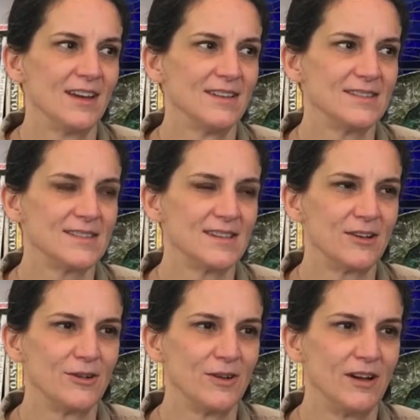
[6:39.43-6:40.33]
And
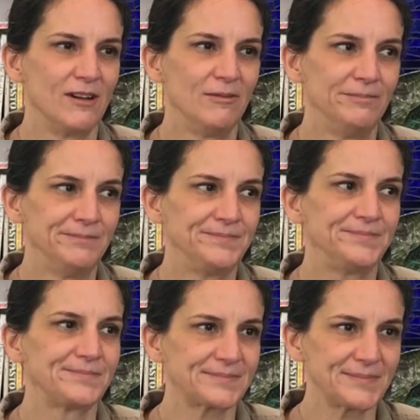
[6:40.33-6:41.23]
so, um,
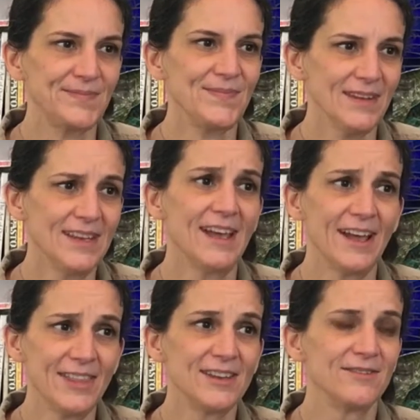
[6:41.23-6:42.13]

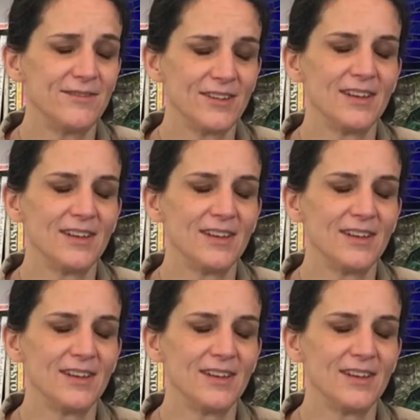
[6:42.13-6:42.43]
yeah, I think